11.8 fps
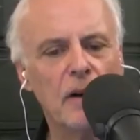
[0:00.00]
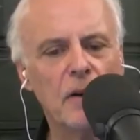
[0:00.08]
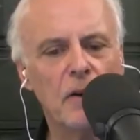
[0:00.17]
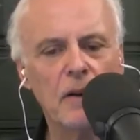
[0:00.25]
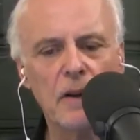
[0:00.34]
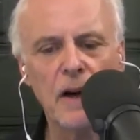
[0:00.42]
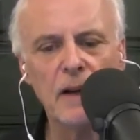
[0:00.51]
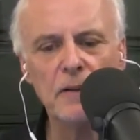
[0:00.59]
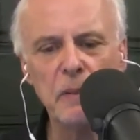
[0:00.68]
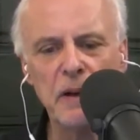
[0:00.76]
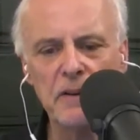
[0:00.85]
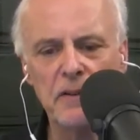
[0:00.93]
client's
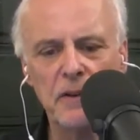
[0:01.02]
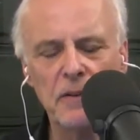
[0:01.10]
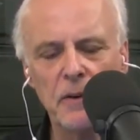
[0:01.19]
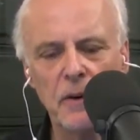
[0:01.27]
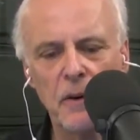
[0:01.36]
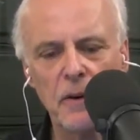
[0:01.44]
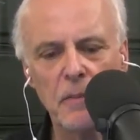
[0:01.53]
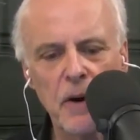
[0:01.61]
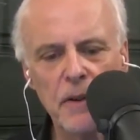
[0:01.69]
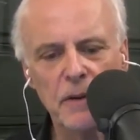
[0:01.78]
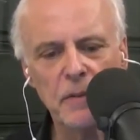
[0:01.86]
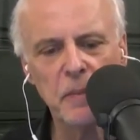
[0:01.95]
pictures or the
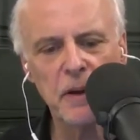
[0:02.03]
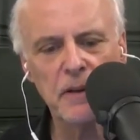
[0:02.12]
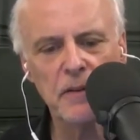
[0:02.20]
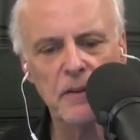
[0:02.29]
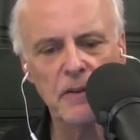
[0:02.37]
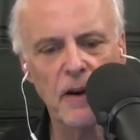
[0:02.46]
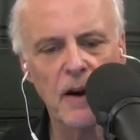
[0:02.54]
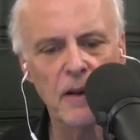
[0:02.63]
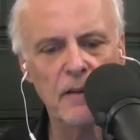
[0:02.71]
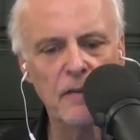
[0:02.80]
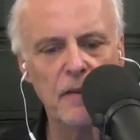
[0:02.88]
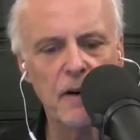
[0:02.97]
mother's pictures on
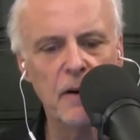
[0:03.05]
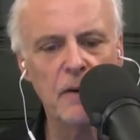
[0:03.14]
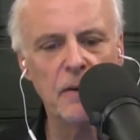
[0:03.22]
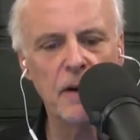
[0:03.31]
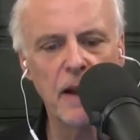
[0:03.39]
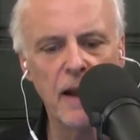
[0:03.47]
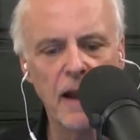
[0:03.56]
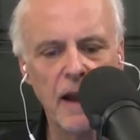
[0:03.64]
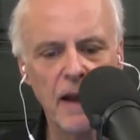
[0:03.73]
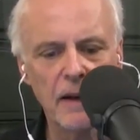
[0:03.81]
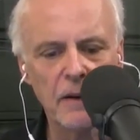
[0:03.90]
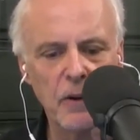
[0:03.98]
the phone,
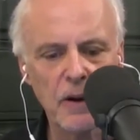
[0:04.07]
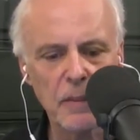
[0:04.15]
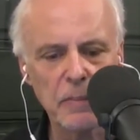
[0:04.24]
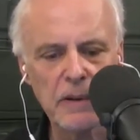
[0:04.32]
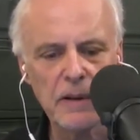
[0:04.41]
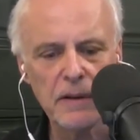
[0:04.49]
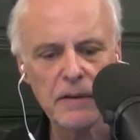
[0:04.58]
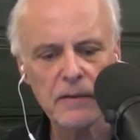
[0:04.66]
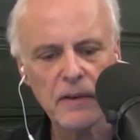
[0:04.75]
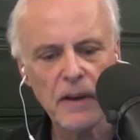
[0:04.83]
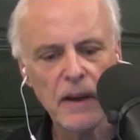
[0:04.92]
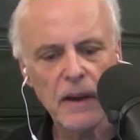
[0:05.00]
and where the police
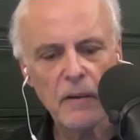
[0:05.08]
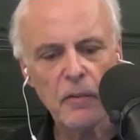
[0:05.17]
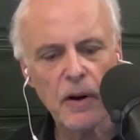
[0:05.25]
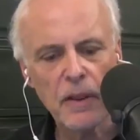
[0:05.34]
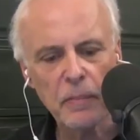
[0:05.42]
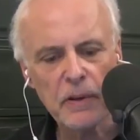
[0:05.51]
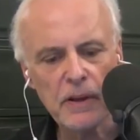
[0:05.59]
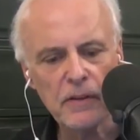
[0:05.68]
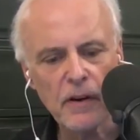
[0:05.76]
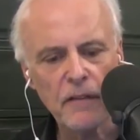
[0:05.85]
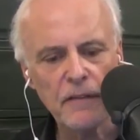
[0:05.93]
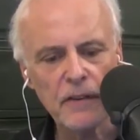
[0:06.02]

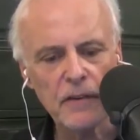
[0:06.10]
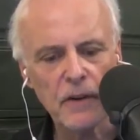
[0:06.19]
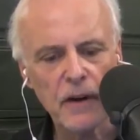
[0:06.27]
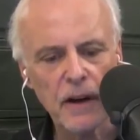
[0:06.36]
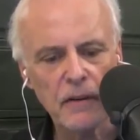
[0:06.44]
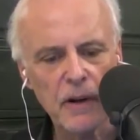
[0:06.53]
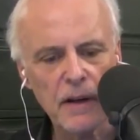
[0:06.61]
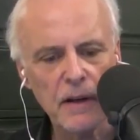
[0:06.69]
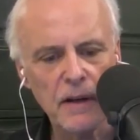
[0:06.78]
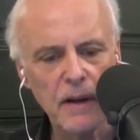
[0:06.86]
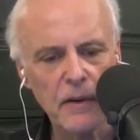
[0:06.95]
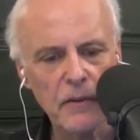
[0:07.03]
officer had
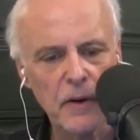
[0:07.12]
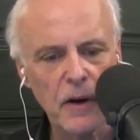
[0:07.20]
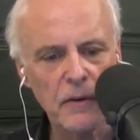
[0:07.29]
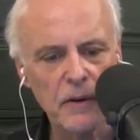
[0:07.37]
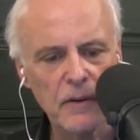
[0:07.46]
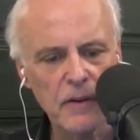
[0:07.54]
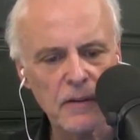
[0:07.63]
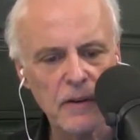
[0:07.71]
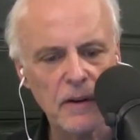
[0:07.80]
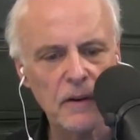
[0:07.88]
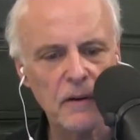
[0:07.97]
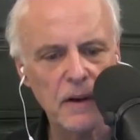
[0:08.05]
written, you know, 360
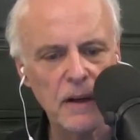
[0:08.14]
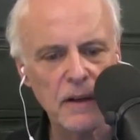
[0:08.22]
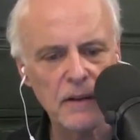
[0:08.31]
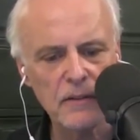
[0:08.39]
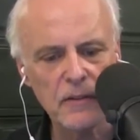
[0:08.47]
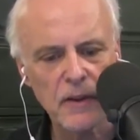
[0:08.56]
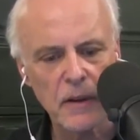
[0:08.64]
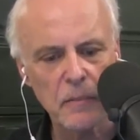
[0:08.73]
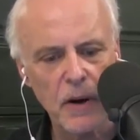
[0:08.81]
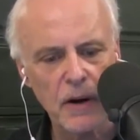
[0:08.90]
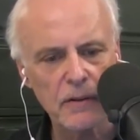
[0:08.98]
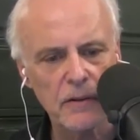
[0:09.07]
degrees, skid
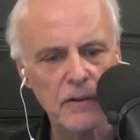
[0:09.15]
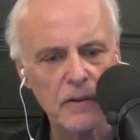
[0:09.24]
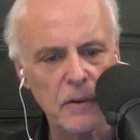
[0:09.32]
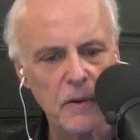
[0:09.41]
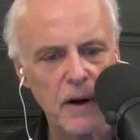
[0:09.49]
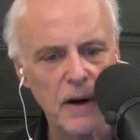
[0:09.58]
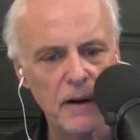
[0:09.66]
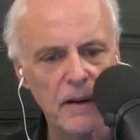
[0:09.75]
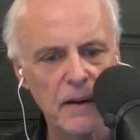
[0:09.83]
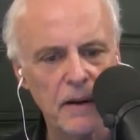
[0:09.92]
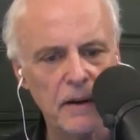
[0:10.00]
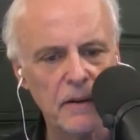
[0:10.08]
marks, and so on.
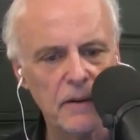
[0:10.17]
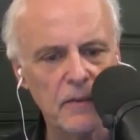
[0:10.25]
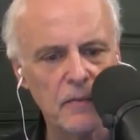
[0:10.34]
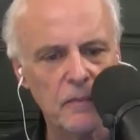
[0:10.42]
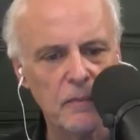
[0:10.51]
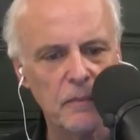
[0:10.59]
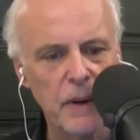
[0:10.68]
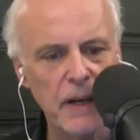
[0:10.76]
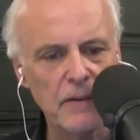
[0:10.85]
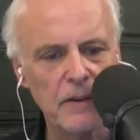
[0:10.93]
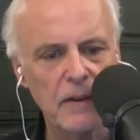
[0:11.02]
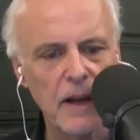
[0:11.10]
There's
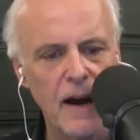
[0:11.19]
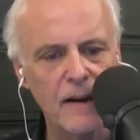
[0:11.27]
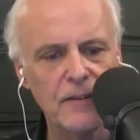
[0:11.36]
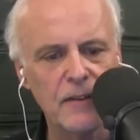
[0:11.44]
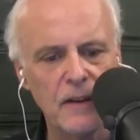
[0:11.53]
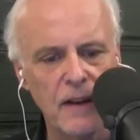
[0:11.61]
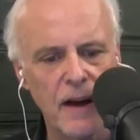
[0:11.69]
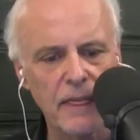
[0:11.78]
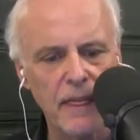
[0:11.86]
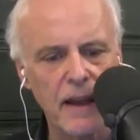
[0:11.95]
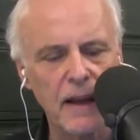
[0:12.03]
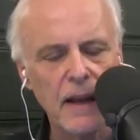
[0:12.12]
basically, I see
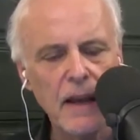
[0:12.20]
nothing.